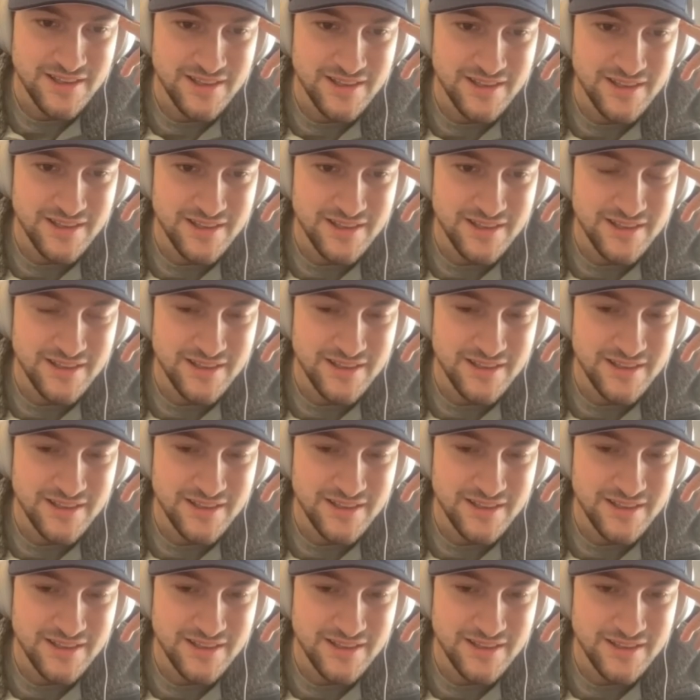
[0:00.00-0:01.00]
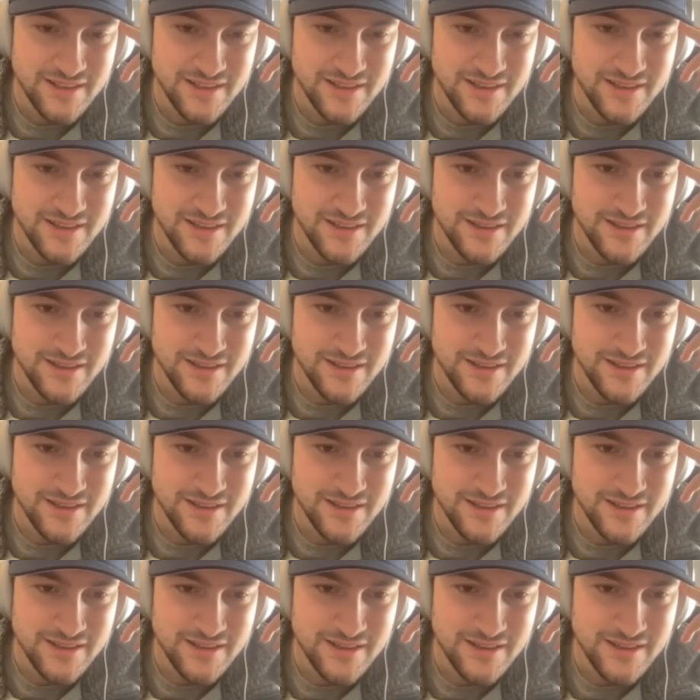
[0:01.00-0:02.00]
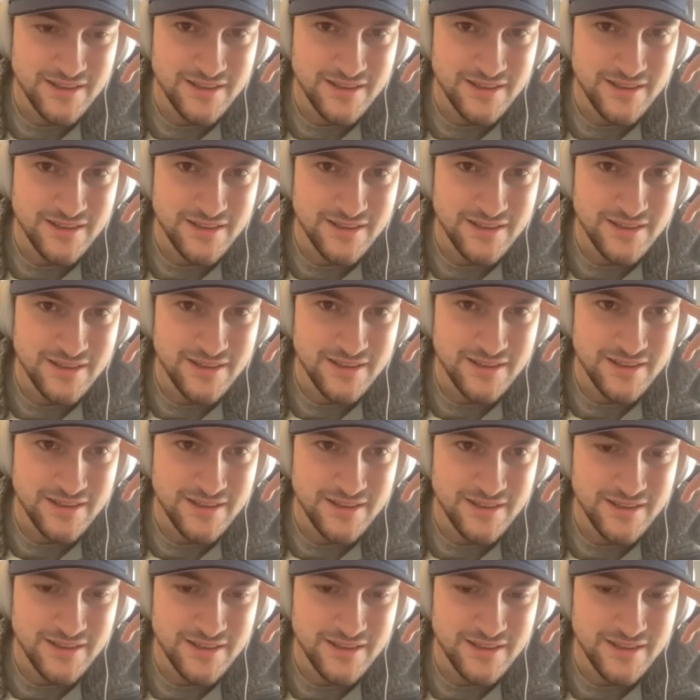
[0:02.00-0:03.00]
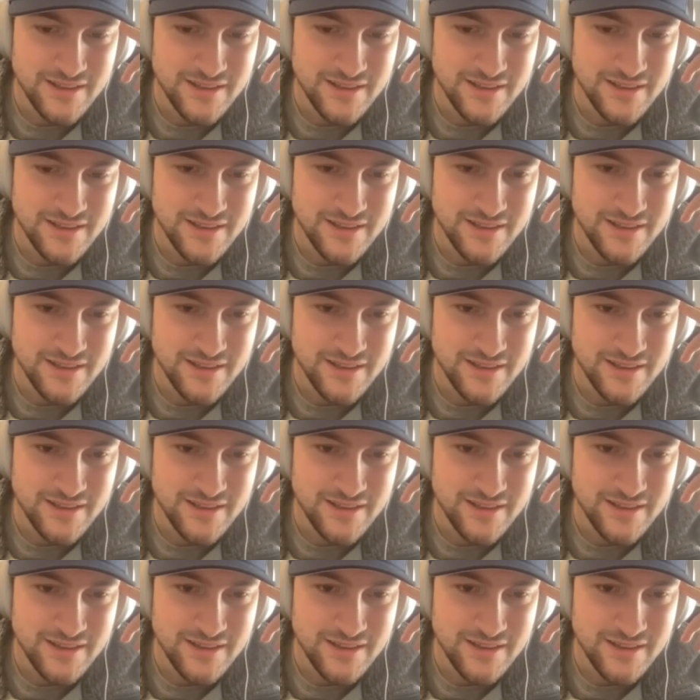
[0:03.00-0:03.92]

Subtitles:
(not speaking)